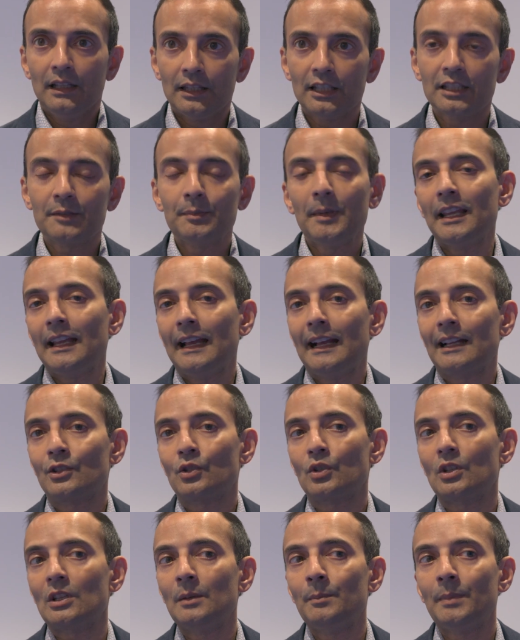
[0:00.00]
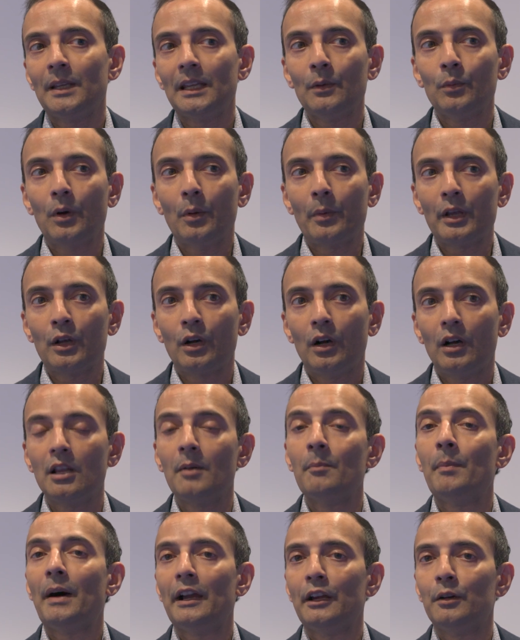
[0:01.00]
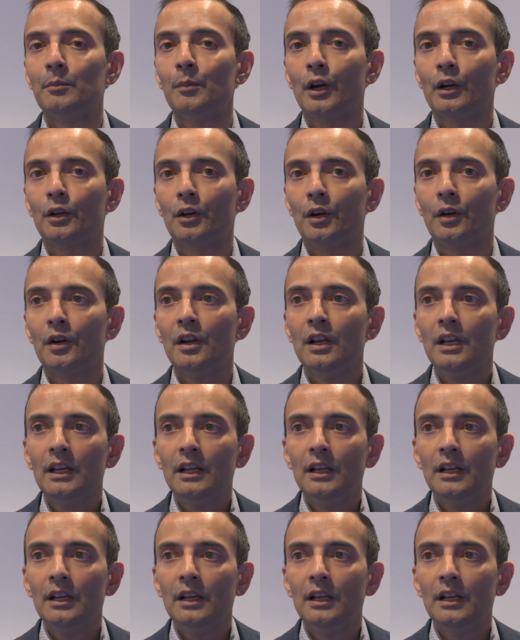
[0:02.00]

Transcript: this may actually be what we call a biomarker.